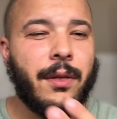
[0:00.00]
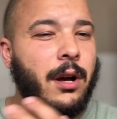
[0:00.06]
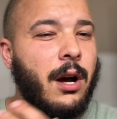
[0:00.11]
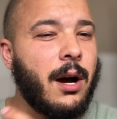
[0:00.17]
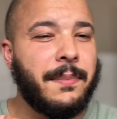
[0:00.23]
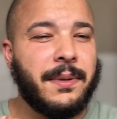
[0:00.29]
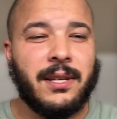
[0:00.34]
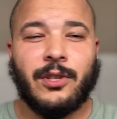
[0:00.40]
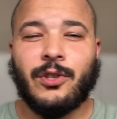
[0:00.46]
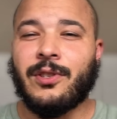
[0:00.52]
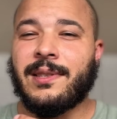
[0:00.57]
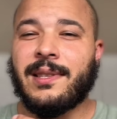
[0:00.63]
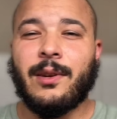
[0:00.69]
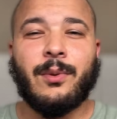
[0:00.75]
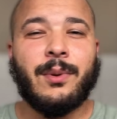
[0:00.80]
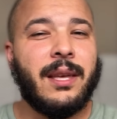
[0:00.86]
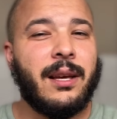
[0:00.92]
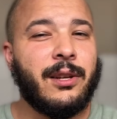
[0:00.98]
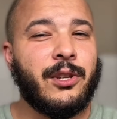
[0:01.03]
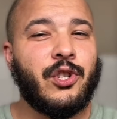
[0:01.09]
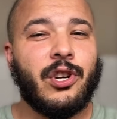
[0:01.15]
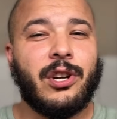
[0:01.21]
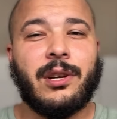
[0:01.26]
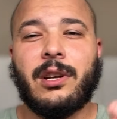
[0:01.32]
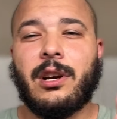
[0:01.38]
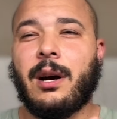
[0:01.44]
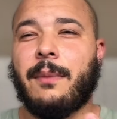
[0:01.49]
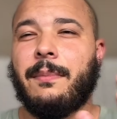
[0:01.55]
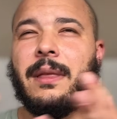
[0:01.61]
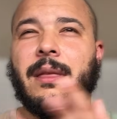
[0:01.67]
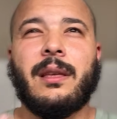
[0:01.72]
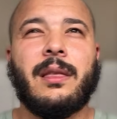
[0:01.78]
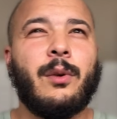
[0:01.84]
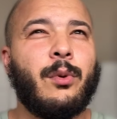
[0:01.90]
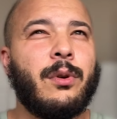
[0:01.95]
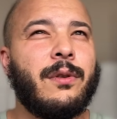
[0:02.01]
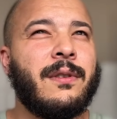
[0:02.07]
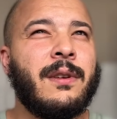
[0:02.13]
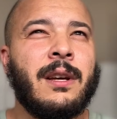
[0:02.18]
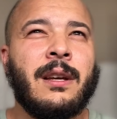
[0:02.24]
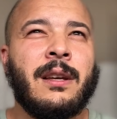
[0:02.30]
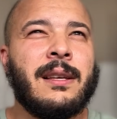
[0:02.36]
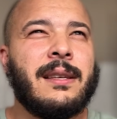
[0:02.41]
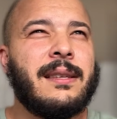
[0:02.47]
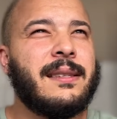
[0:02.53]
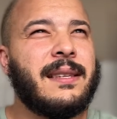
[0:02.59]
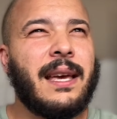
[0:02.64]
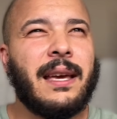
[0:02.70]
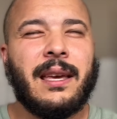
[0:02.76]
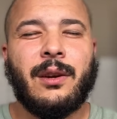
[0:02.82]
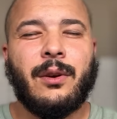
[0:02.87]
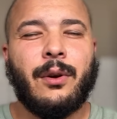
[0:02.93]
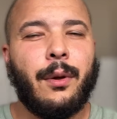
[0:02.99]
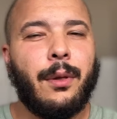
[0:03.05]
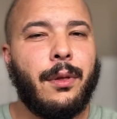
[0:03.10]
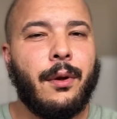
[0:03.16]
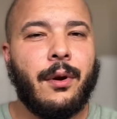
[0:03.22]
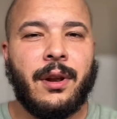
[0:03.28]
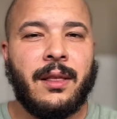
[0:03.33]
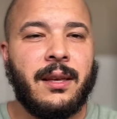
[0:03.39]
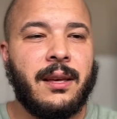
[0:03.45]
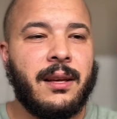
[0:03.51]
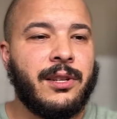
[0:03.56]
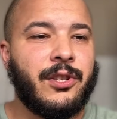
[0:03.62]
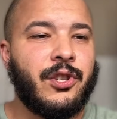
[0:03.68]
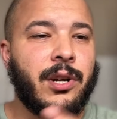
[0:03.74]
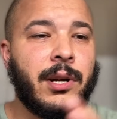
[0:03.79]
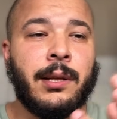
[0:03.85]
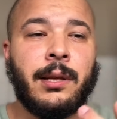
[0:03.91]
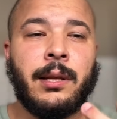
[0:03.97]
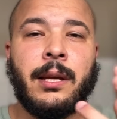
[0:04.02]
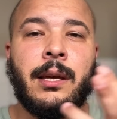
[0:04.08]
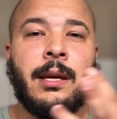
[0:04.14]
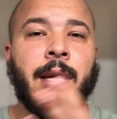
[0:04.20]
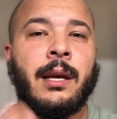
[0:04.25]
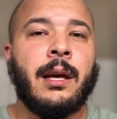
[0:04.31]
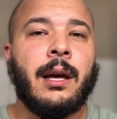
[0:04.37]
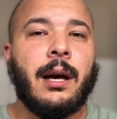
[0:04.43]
the competitions. They were in the Algerian Cup. I think they were second or third in the Algerian League.